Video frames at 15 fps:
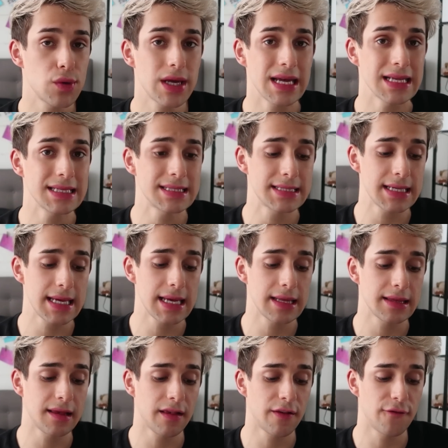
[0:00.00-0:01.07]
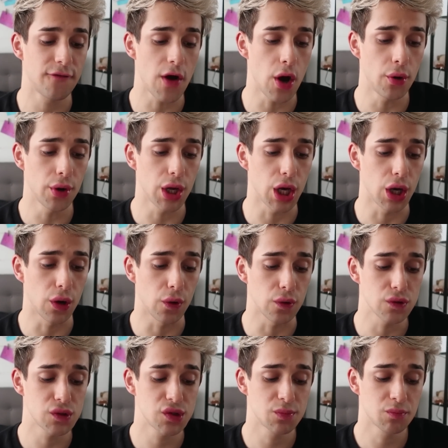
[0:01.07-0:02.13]
we can see in these
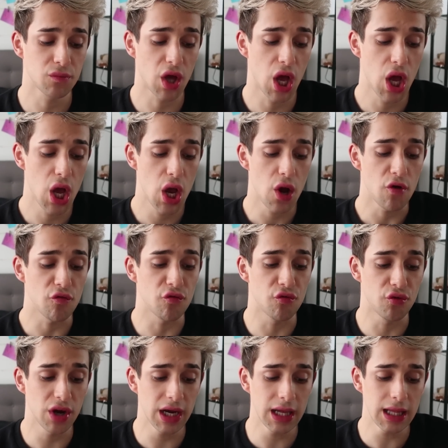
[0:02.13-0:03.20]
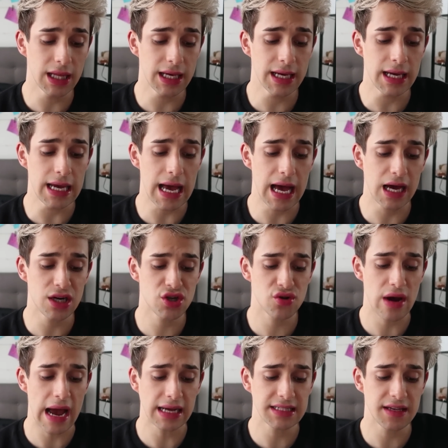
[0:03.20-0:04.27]
photos, really
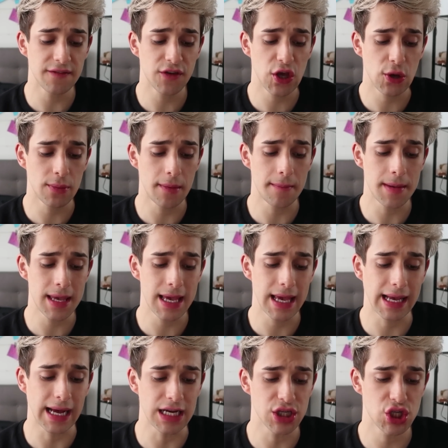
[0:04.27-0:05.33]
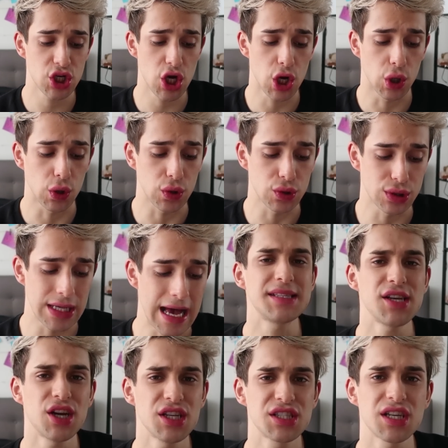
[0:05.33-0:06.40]
attractive human being I chose.
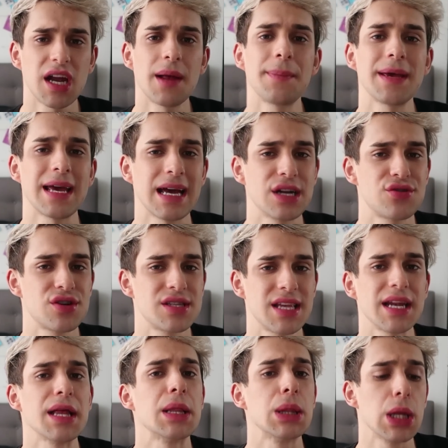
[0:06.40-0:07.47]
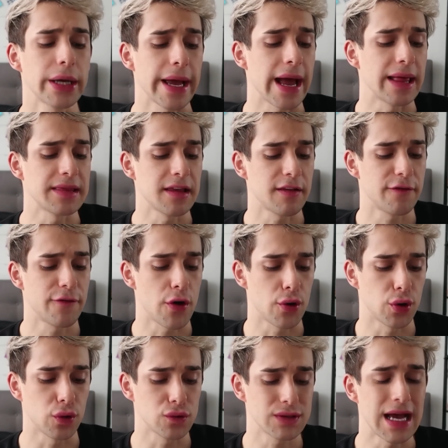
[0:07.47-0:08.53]
Dion is gonna be interested in looking at these
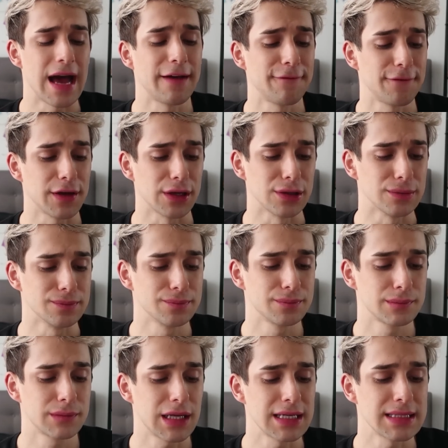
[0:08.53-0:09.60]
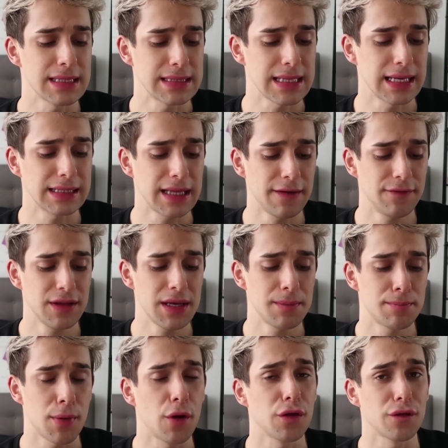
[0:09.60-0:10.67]
photos, I feel. Because it's like definitely
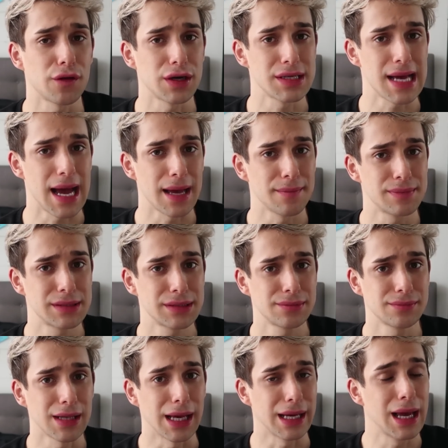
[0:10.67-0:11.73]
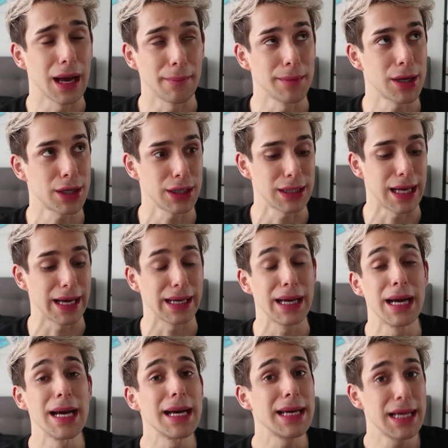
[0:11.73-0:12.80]
both of our types. Like, I'm not gonna lie.
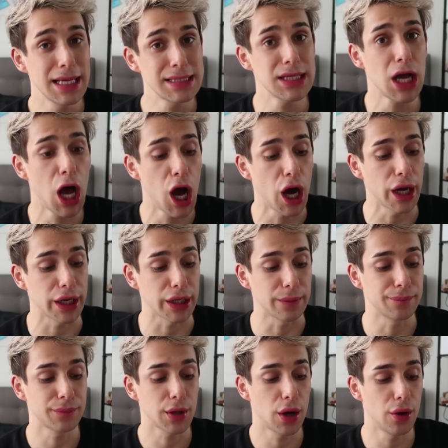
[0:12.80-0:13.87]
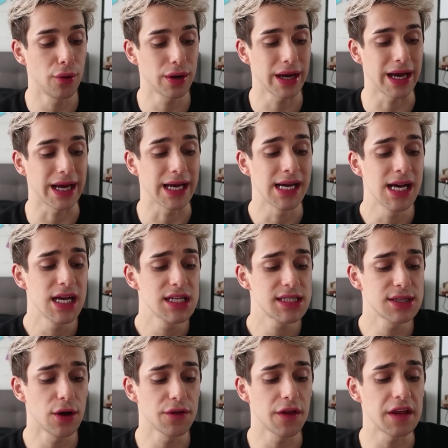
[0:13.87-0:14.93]
He's a hottie. Okay,
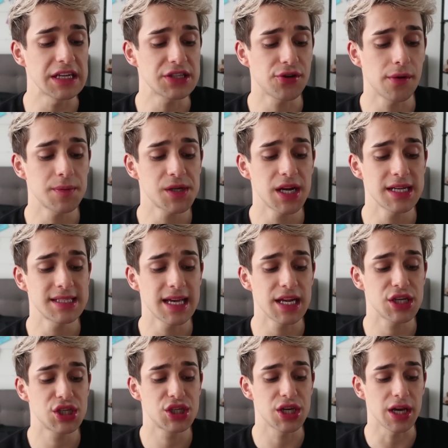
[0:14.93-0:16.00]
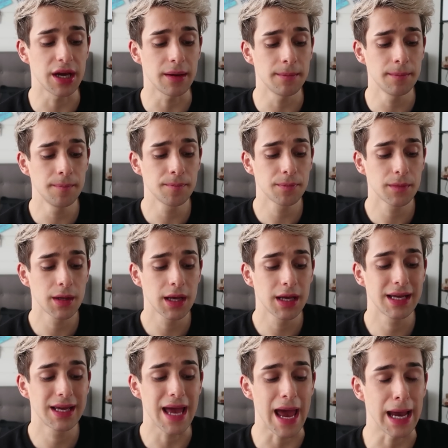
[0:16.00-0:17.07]
so the description I said gym,
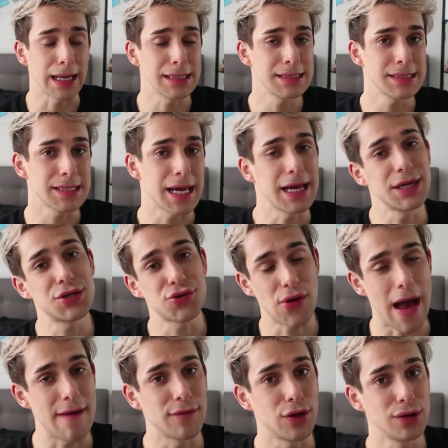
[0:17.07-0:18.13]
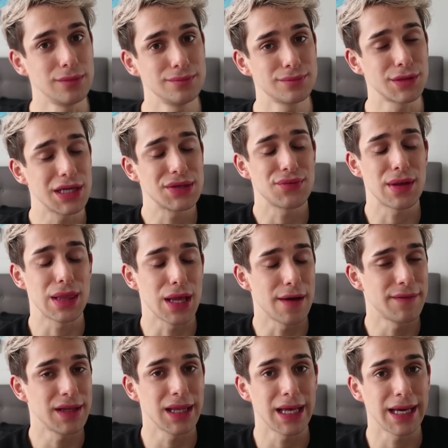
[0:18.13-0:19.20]
games, and travel. Because we
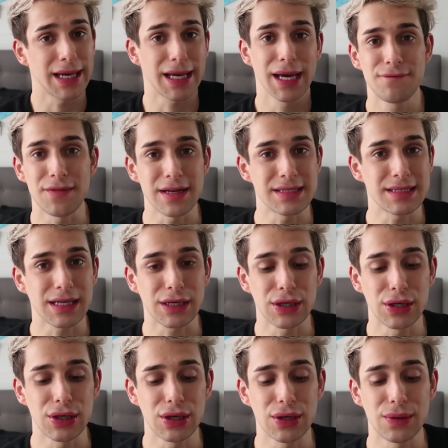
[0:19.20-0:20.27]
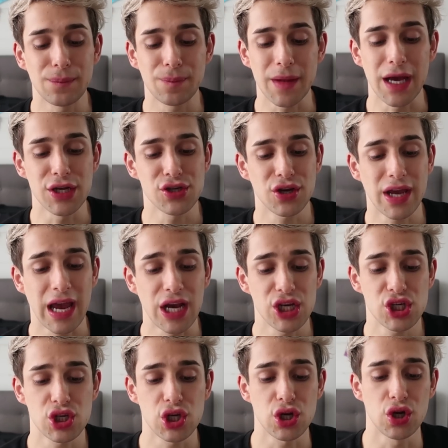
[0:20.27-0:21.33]
love it, like physical,
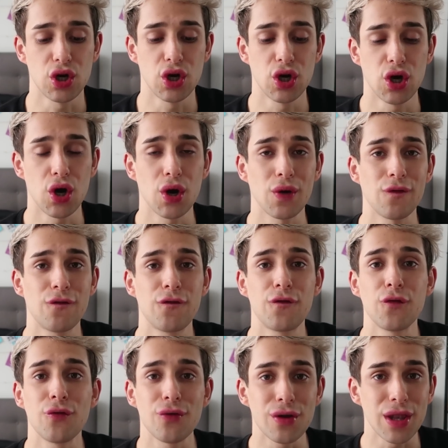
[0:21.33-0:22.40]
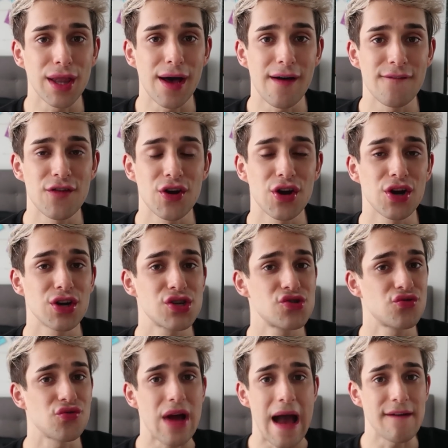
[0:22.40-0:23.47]
educational, food lover,
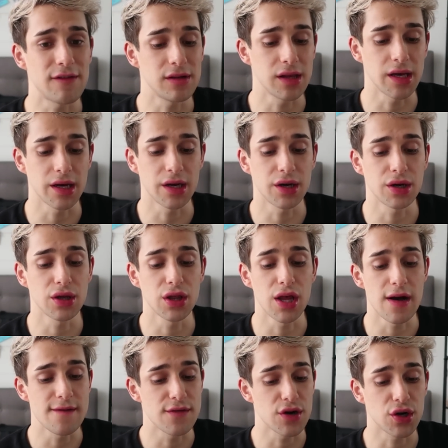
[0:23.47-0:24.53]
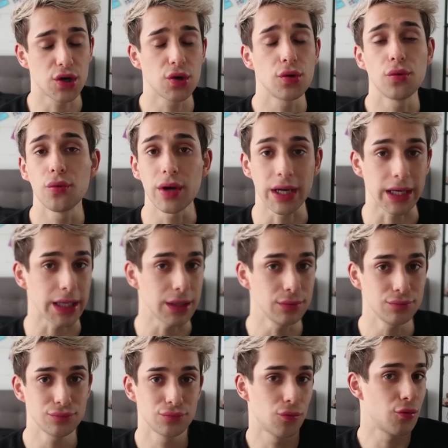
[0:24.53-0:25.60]
traveler, lover,
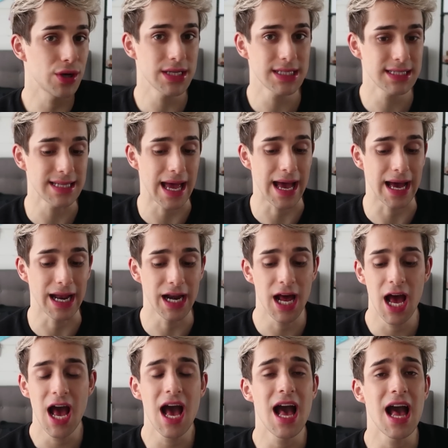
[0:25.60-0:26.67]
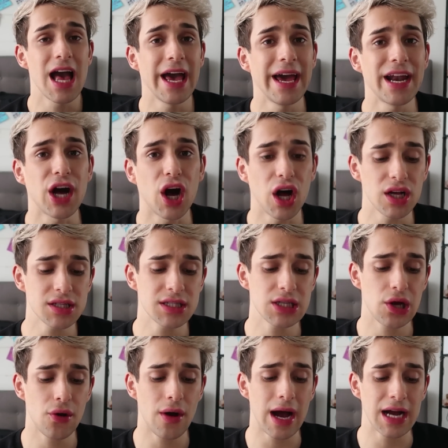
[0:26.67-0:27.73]
queen. We stan. And
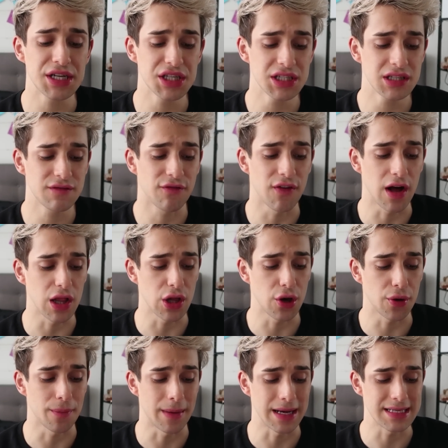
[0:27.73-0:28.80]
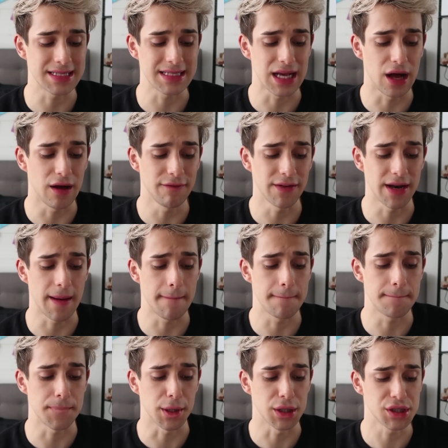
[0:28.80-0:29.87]
also, I just followed myself and a
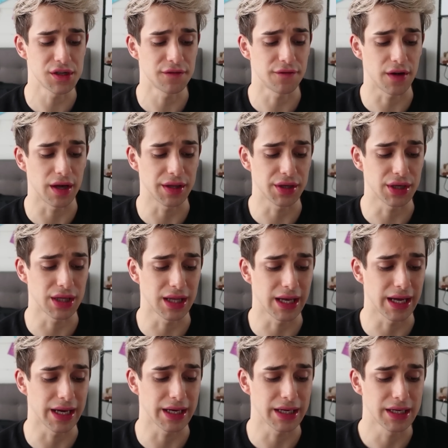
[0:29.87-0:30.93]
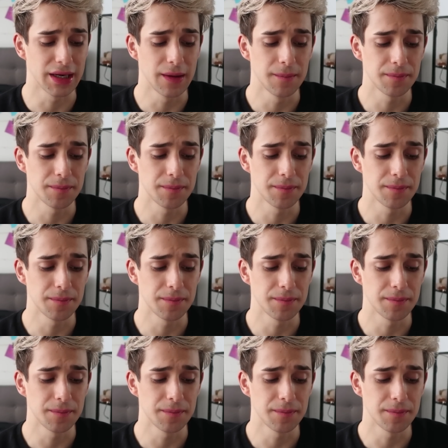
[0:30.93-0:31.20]
bunch of other like